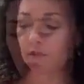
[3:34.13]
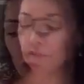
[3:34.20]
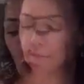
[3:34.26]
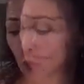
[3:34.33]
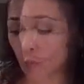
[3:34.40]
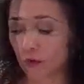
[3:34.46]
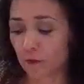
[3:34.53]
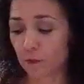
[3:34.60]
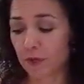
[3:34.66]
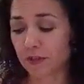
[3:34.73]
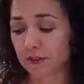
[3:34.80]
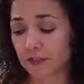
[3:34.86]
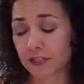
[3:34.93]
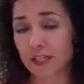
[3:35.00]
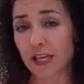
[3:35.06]
So we've
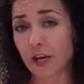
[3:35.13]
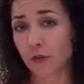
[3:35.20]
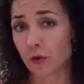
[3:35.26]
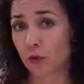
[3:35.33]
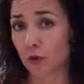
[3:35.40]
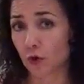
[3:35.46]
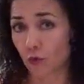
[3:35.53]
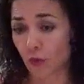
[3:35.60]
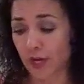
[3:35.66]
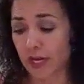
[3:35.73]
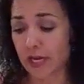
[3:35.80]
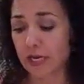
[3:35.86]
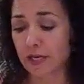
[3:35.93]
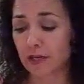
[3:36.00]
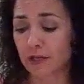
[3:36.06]
mixed together the
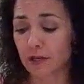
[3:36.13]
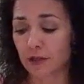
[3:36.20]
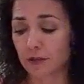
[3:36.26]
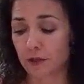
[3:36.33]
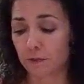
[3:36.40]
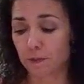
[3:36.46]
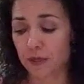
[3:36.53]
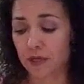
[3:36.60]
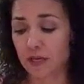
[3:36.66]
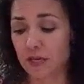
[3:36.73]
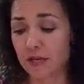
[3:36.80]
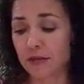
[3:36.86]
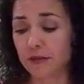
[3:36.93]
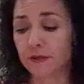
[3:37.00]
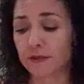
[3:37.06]
grain, the
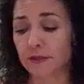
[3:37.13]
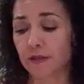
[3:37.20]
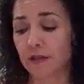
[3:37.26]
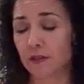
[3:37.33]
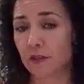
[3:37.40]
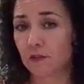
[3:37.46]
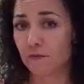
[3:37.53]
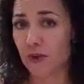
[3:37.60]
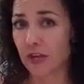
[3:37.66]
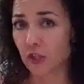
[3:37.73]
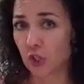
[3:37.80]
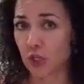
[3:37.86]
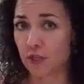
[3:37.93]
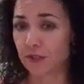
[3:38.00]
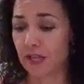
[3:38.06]
peas, the
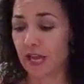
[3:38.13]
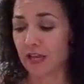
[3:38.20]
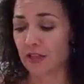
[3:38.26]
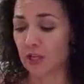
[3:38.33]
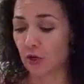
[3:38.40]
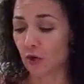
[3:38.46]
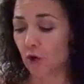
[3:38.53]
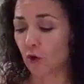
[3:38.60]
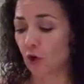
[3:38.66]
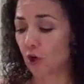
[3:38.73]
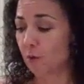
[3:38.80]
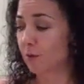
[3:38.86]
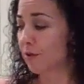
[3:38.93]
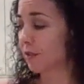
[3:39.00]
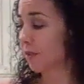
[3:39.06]
veggies, and the
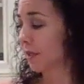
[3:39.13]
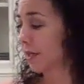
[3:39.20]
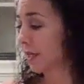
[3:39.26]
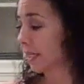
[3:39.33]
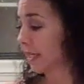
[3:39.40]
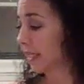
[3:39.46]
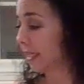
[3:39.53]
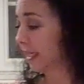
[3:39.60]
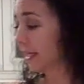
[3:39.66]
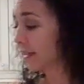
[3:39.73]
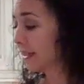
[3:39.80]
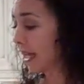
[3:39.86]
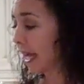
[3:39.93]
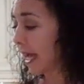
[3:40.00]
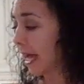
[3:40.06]
herbs.
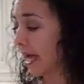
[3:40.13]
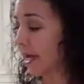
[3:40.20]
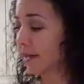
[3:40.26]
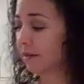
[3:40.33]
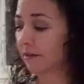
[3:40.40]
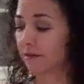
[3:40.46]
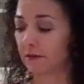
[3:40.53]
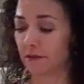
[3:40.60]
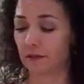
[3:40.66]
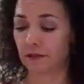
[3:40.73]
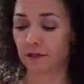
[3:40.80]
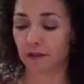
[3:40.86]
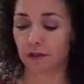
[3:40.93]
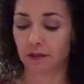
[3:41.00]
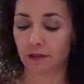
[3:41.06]
Let's add
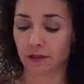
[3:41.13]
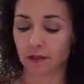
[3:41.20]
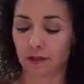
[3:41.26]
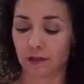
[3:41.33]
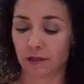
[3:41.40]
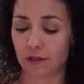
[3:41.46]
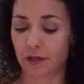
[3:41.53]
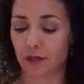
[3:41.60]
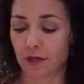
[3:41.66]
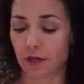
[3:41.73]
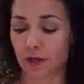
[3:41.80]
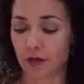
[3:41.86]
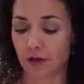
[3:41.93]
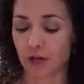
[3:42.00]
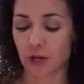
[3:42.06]

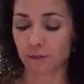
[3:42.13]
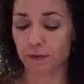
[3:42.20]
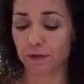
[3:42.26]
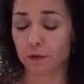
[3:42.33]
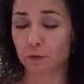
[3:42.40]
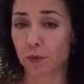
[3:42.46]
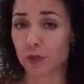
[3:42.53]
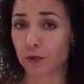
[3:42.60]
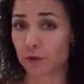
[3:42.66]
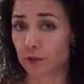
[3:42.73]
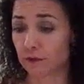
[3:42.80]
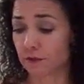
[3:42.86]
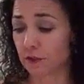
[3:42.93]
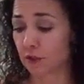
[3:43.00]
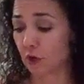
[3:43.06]
a couple of
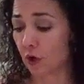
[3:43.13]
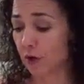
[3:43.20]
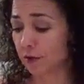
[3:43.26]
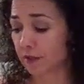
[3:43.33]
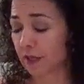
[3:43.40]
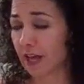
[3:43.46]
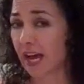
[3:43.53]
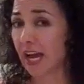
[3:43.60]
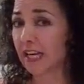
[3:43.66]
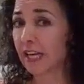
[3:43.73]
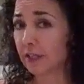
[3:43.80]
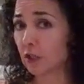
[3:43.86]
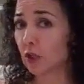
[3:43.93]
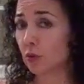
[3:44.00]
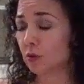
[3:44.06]
sprinkles of salt. I
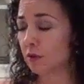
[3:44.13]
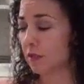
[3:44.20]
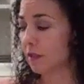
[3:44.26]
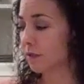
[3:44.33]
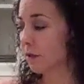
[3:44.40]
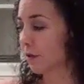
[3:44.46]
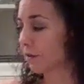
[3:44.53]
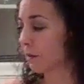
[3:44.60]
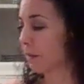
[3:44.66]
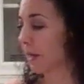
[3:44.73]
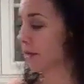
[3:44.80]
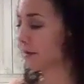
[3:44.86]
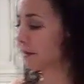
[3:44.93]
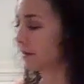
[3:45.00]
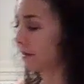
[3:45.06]
like to use sea salt the
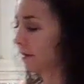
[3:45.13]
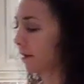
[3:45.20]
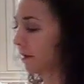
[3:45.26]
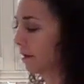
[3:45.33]
best.